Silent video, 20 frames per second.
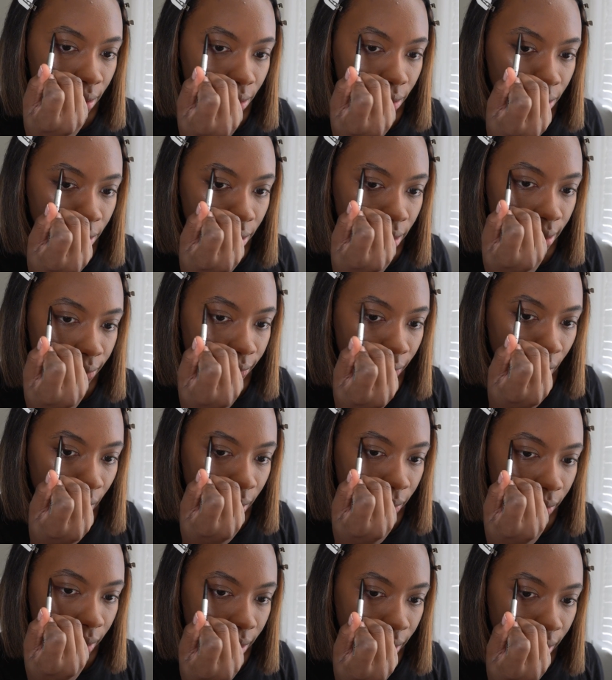just
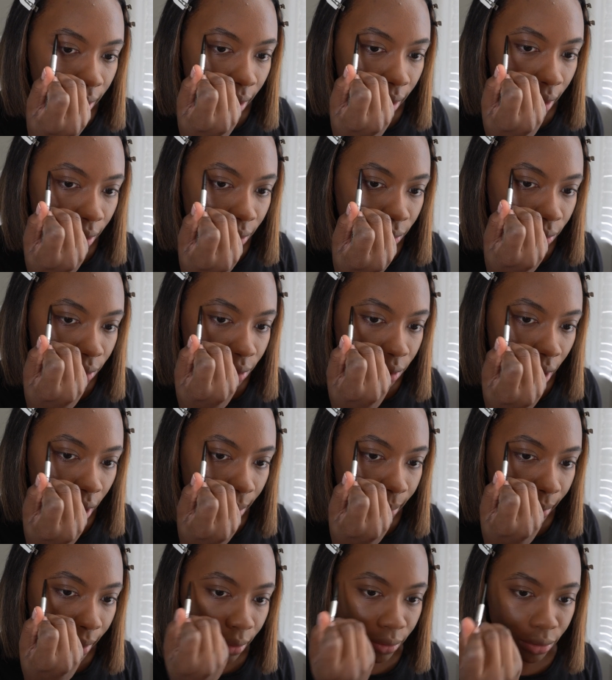following the natural
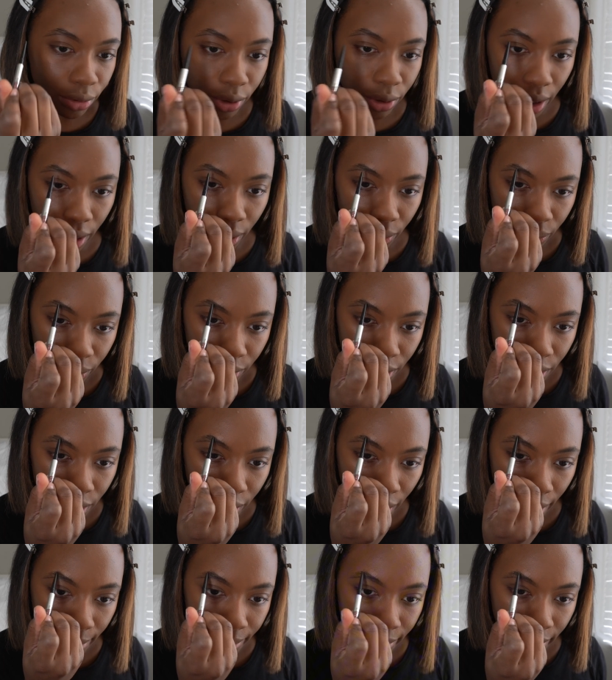shape. I don't try to
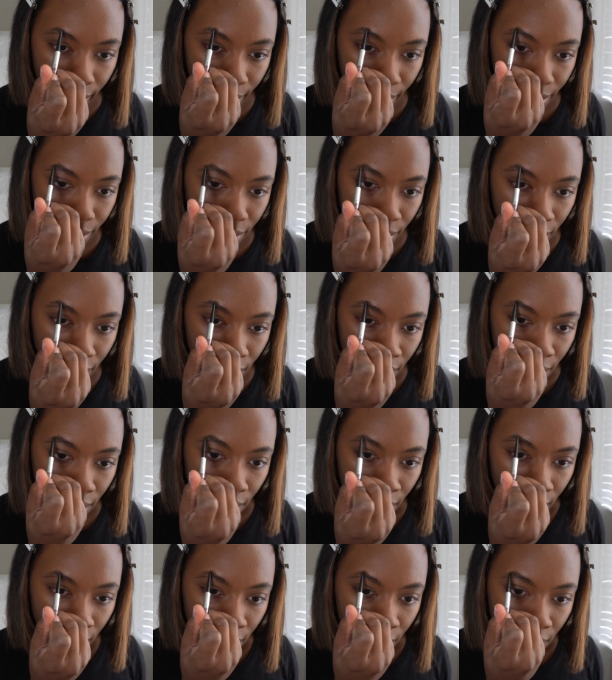reshape them.
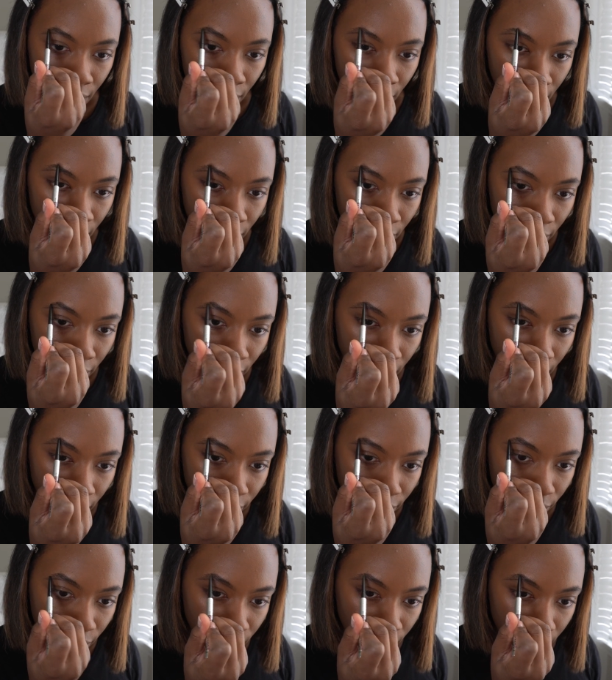I
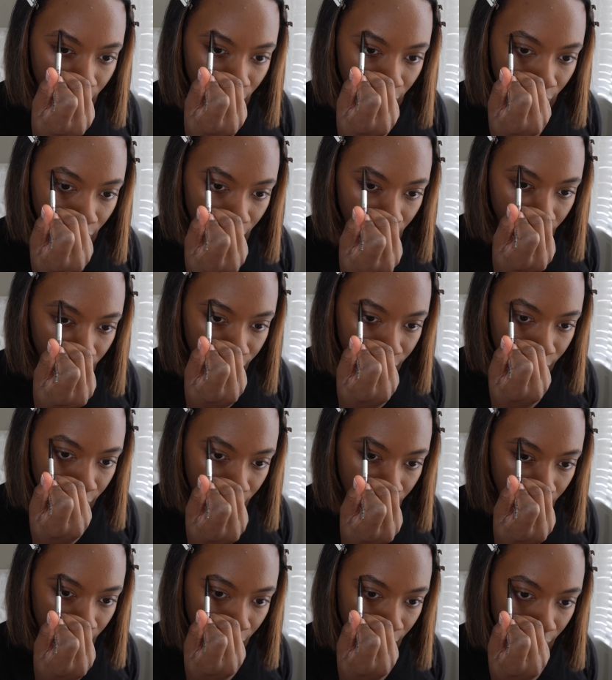do the curve
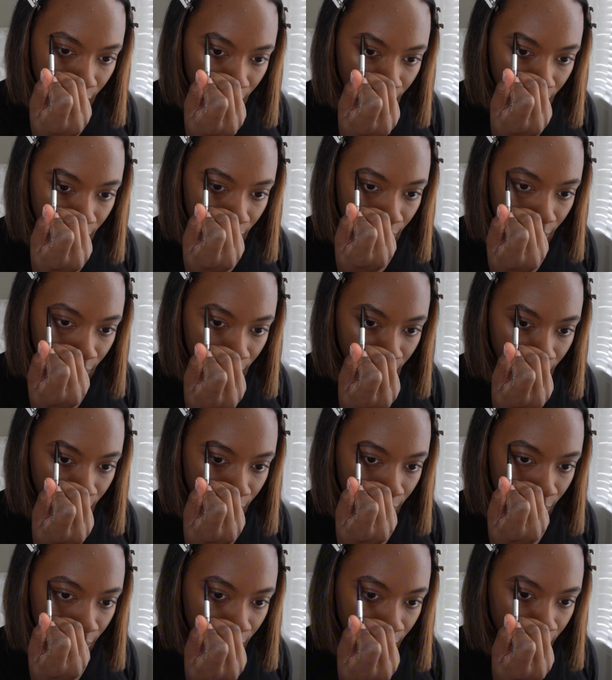here,
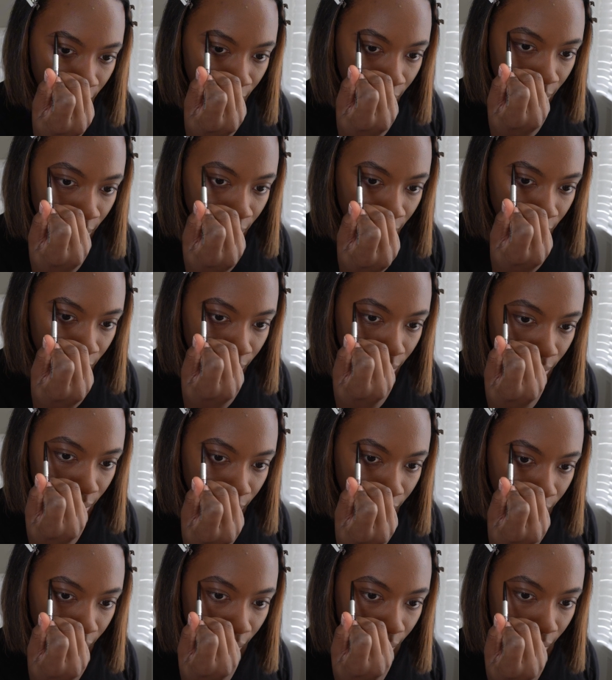
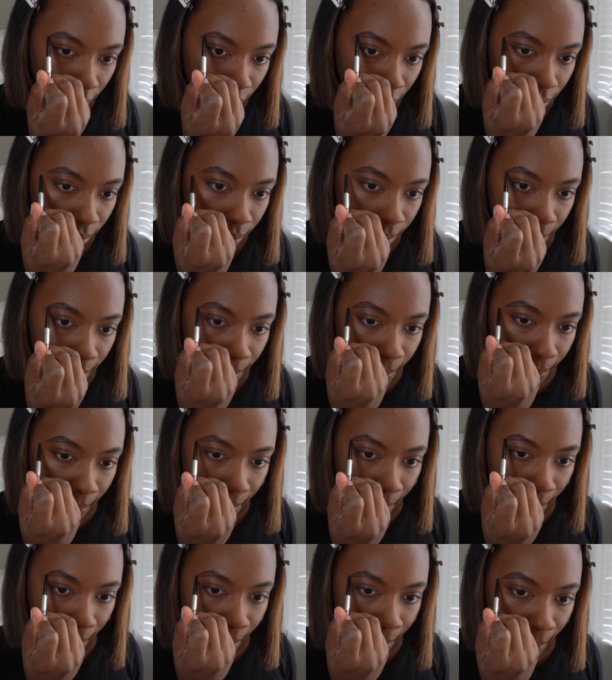go down.
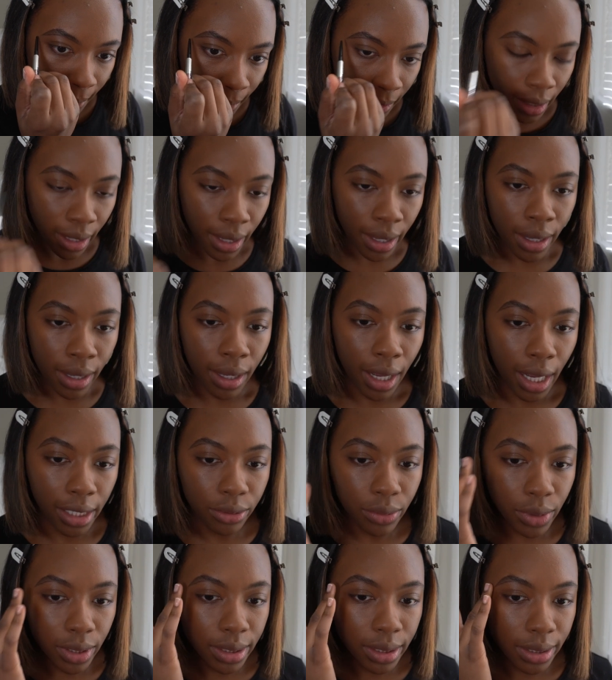I
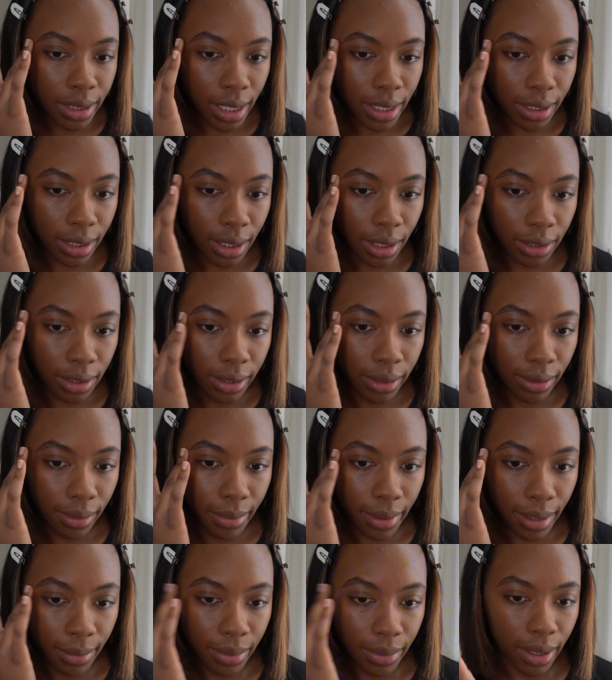do extend it a little
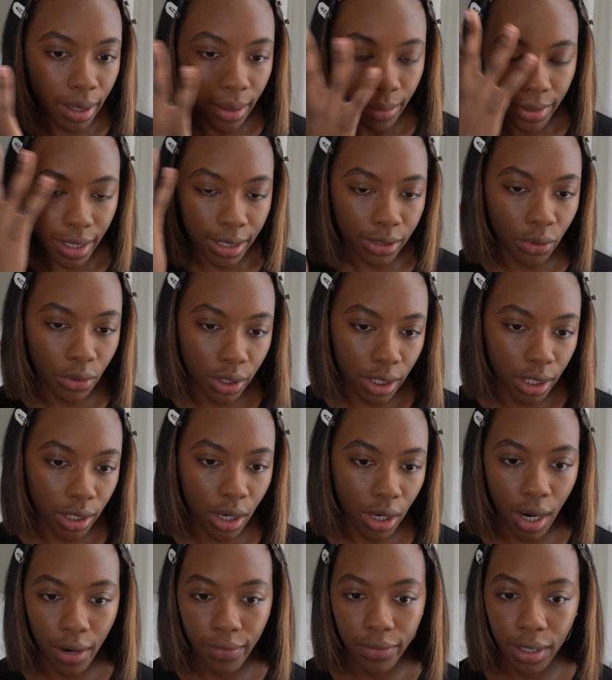bit, but that's going to get
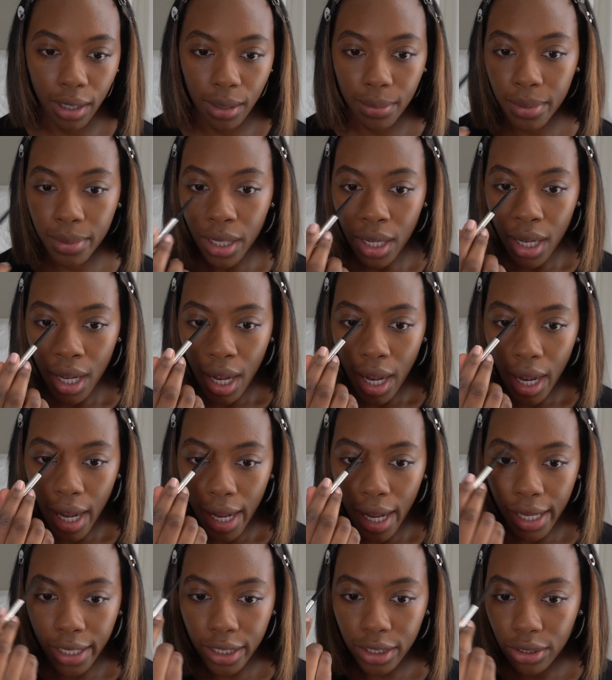carved up.
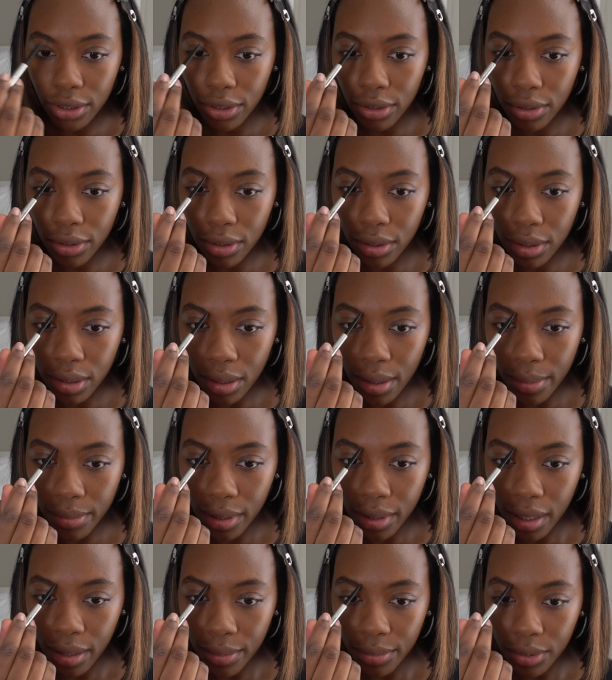I
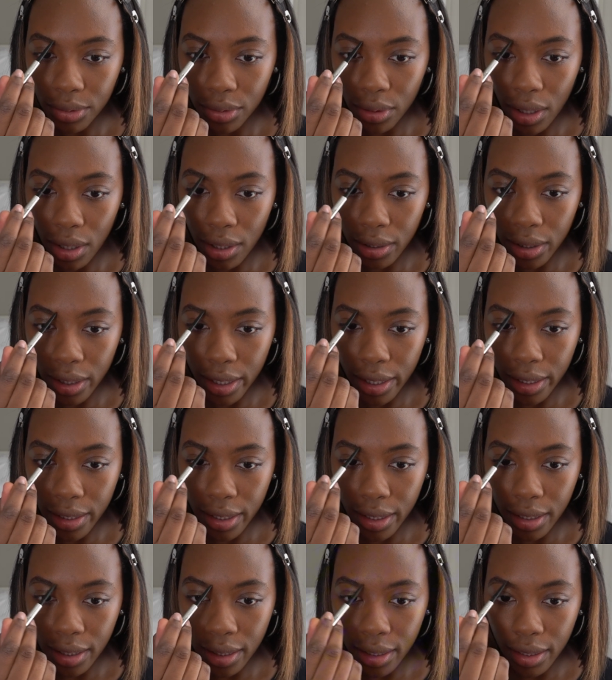sometimes draw a line
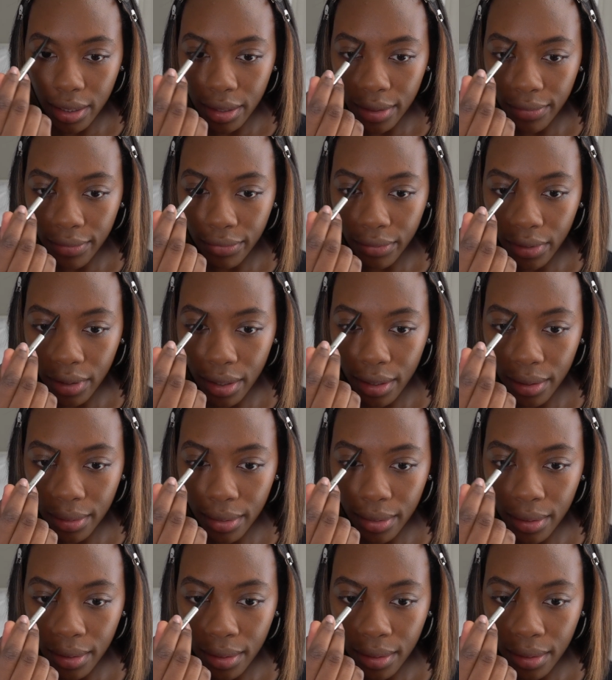here in the front,